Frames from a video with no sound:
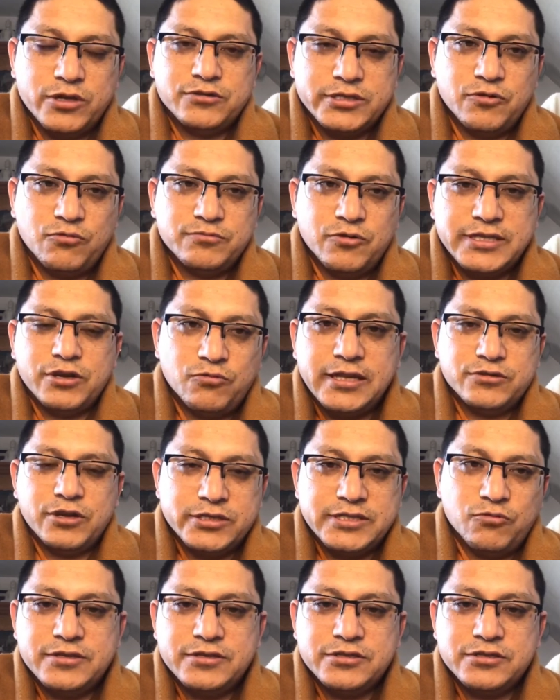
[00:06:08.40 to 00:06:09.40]
a
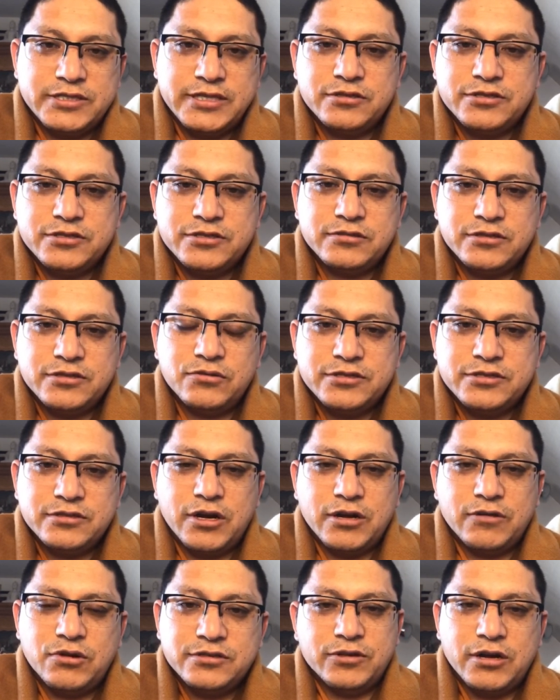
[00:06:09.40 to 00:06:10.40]
television or
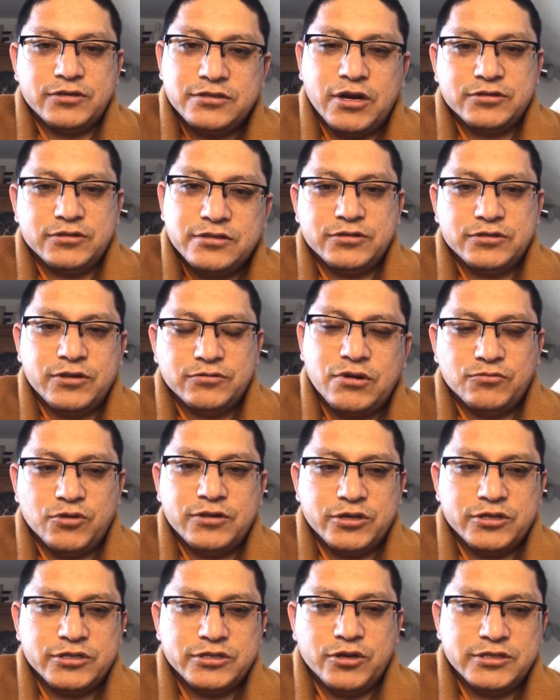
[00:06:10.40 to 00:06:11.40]
I want to
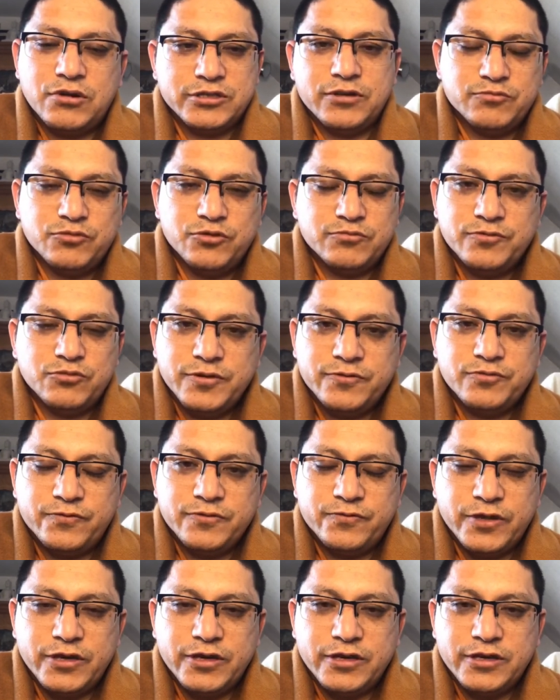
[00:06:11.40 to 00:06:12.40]
watch this movie
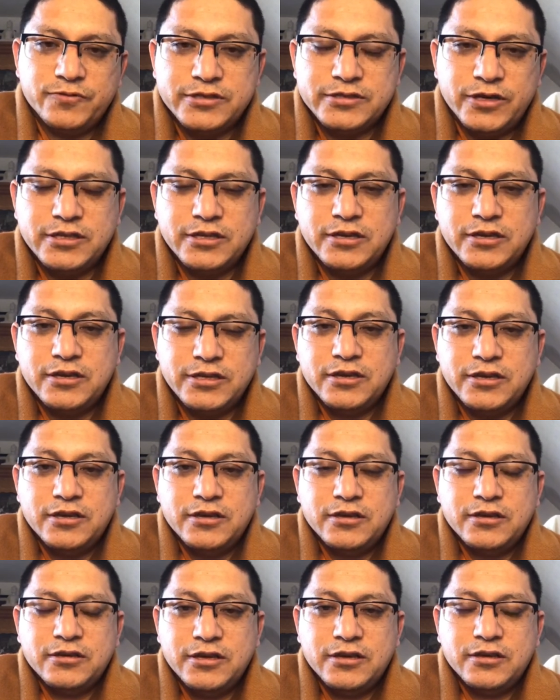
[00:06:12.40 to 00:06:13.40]
first.
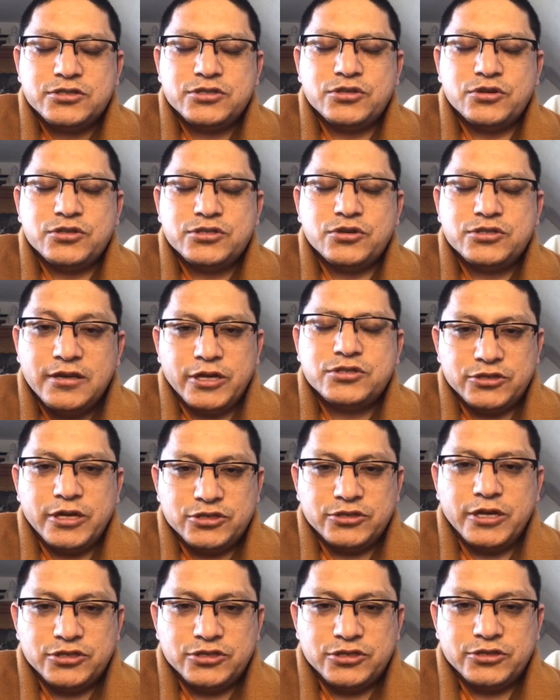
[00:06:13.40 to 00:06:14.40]
So
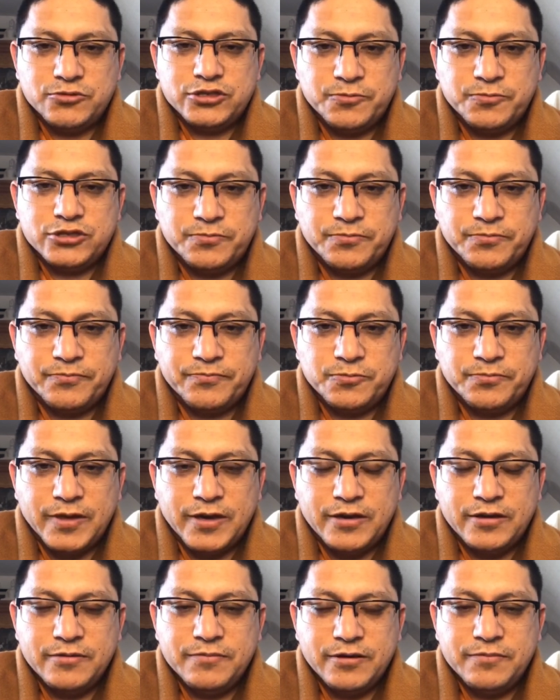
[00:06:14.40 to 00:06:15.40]
much.
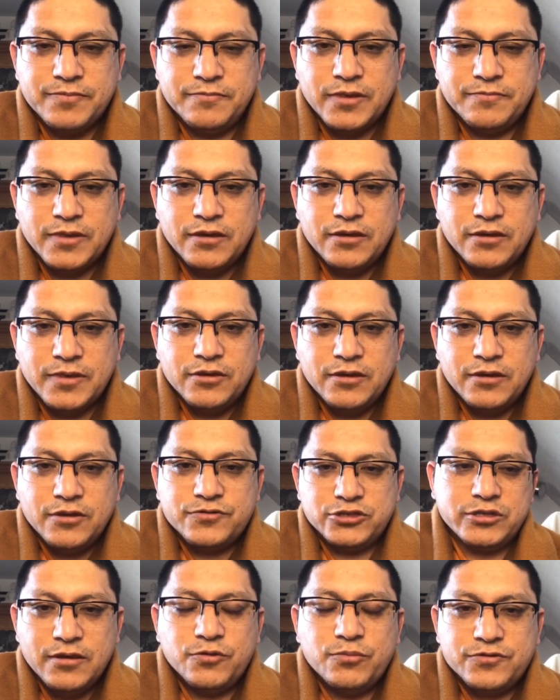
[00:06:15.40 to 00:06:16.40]
Yeah?
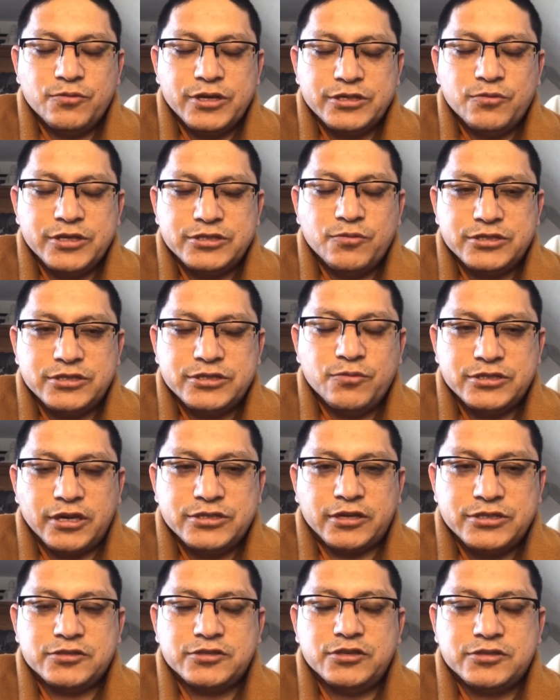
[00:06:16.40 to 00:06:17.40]
So much
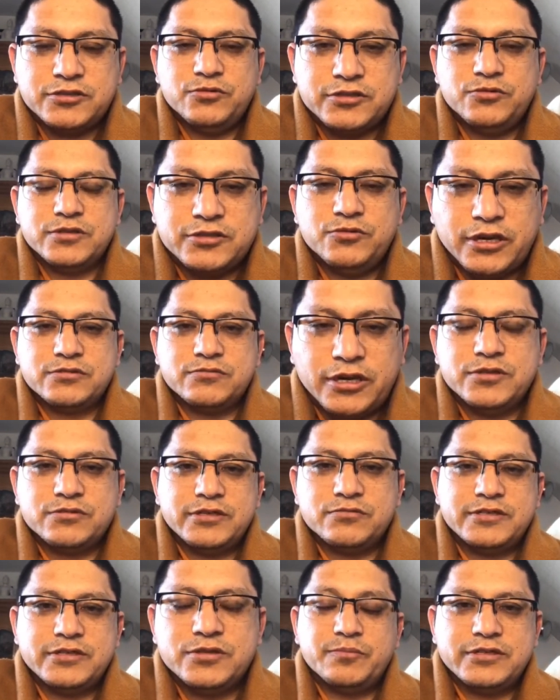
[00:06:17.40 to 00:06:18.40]
excuses will
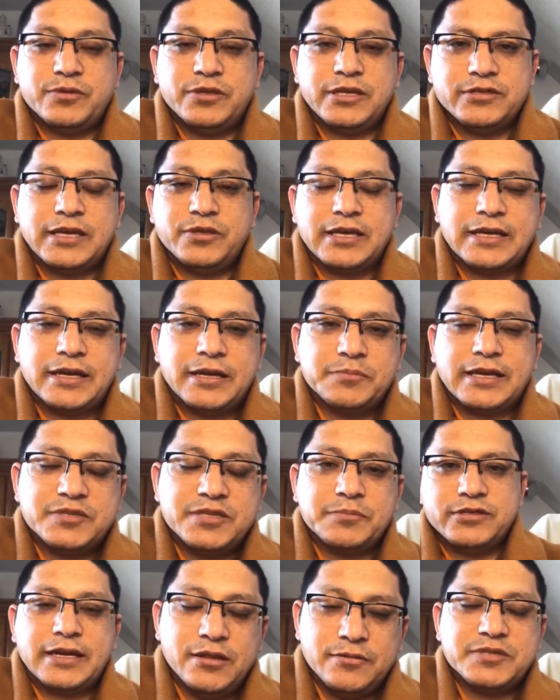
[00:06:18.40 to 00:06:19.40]
simply creeps in.